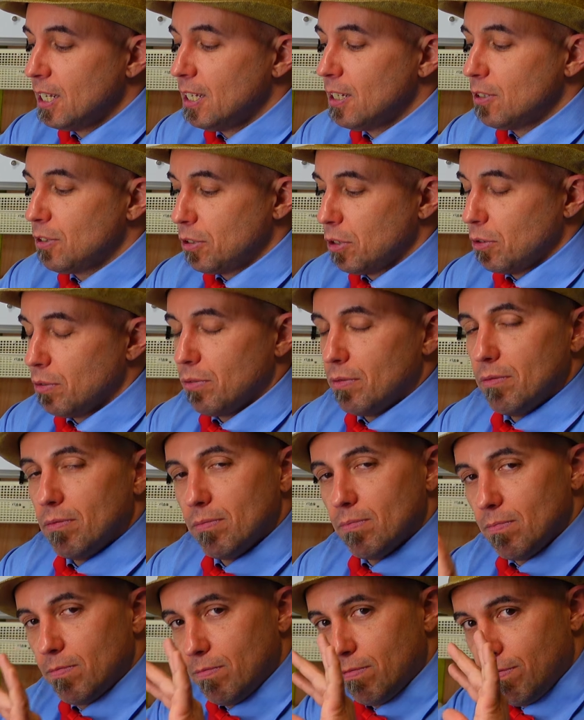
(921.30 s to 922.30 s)
So
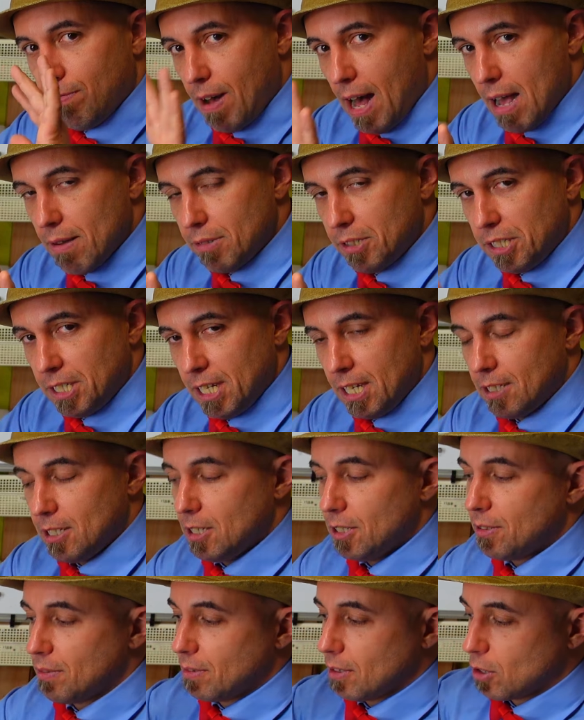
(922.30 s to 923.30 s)
5
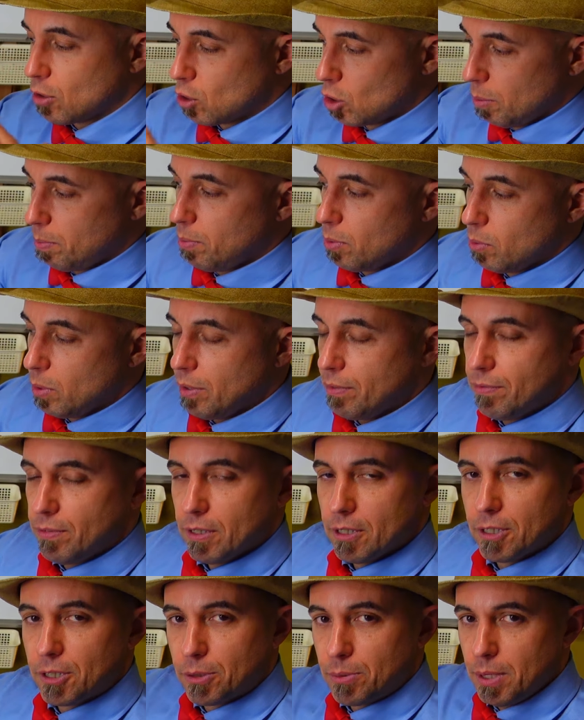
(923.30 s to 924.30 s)
sentence group with
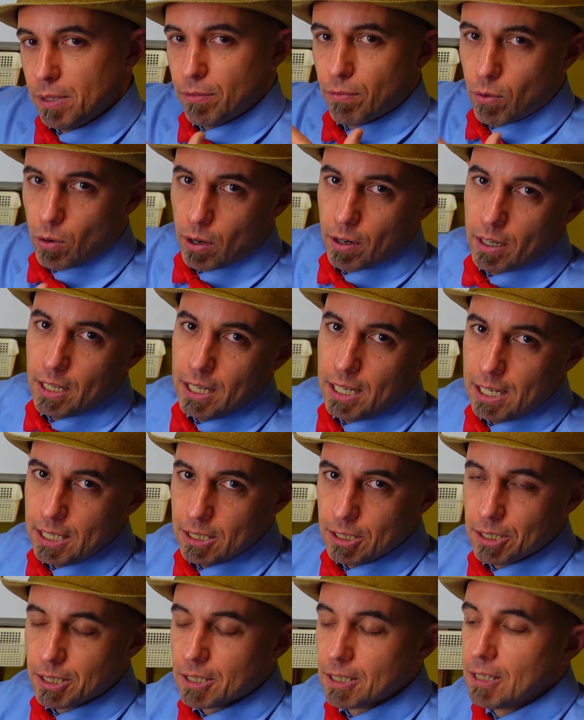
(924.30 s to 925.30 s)
3, 4
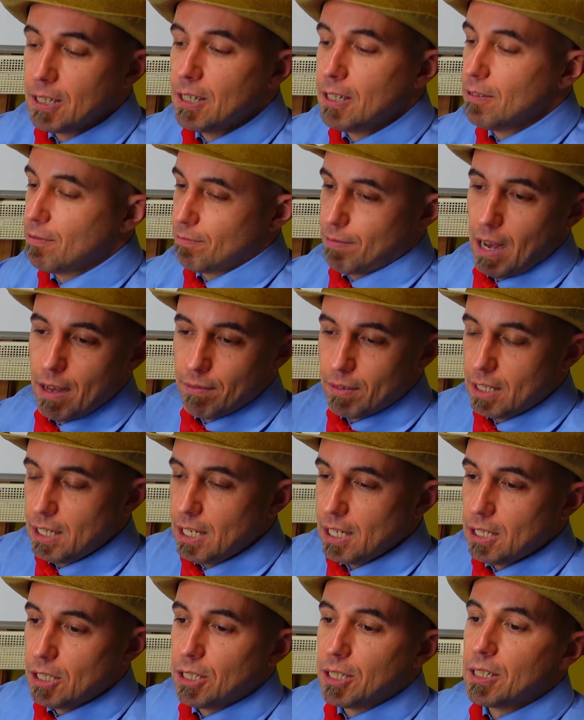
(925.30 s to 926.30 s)
kids, 5
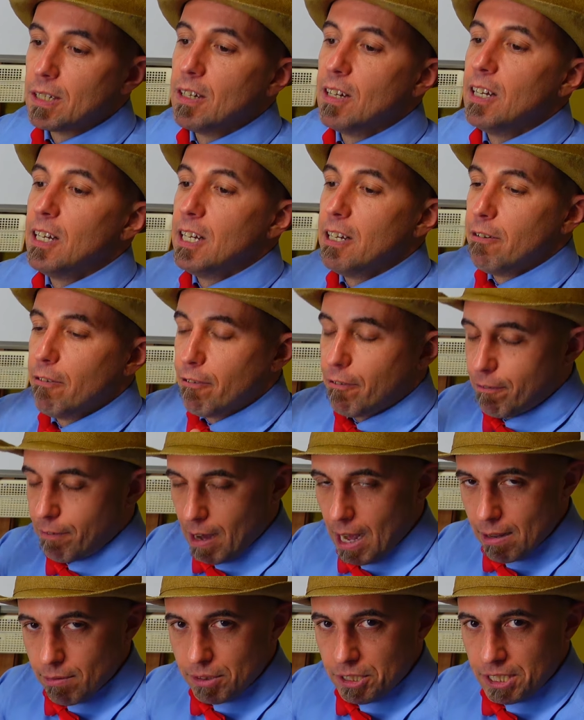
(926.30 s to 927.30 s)
kids,
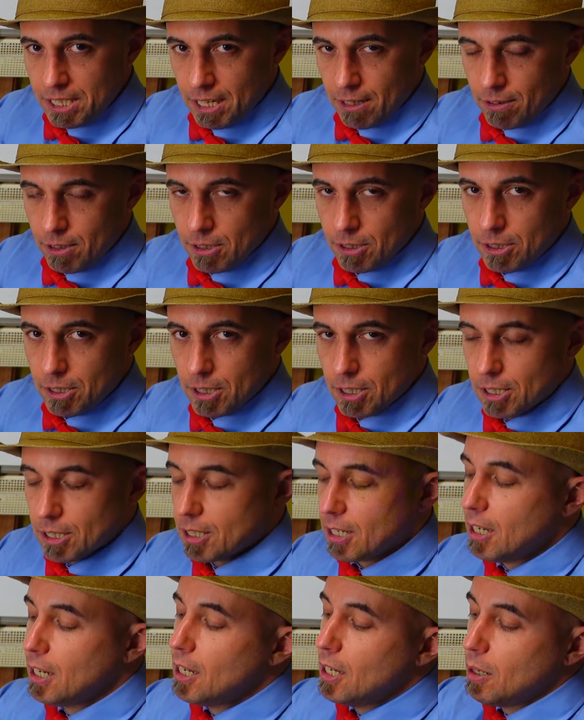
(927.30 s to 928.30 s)
5
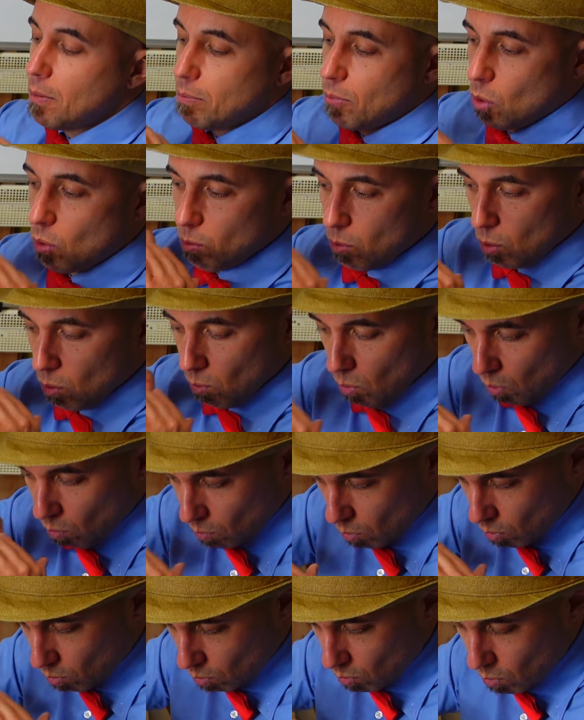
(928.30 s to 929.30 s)
sentences. Boom, boom, boom,
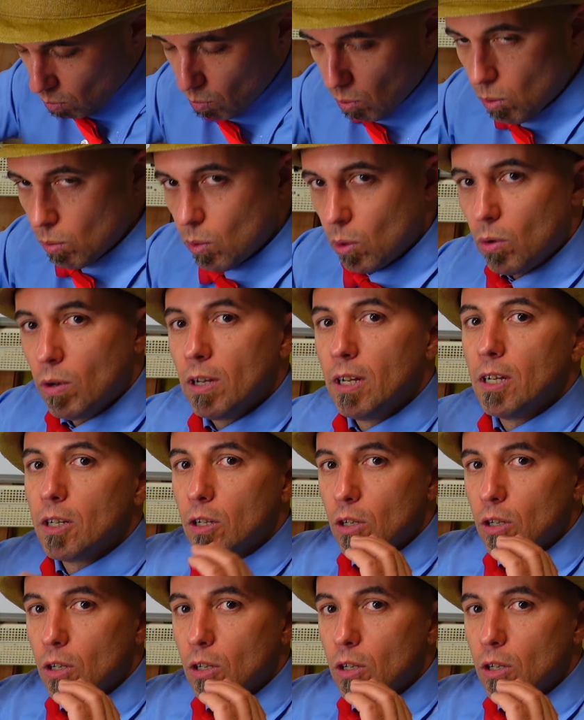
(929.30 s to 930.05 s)
boom, boom, boom, boom.